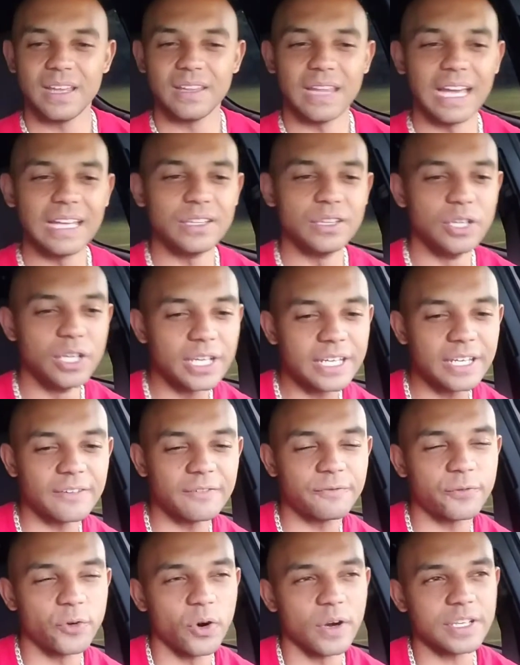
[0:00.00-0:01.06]
Like
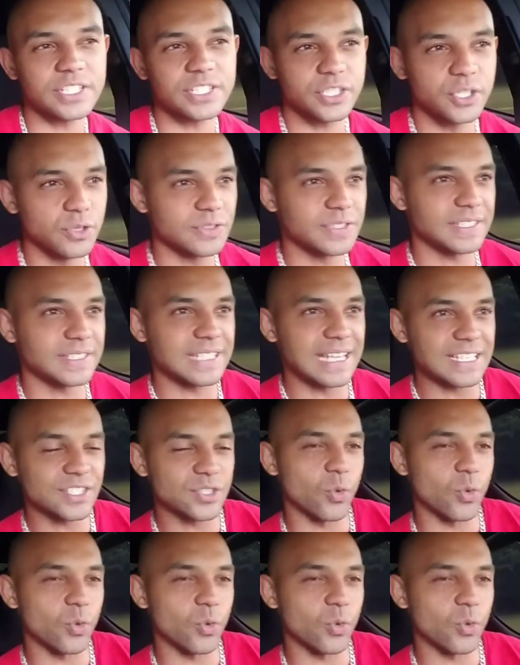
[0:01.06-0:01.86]
looking for excuses as